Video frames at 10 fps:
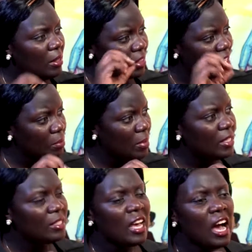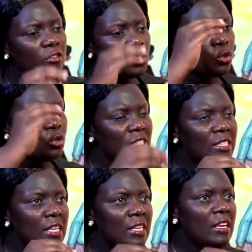That means they have to
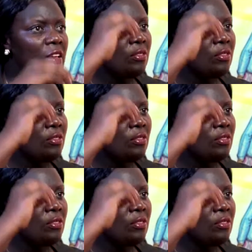see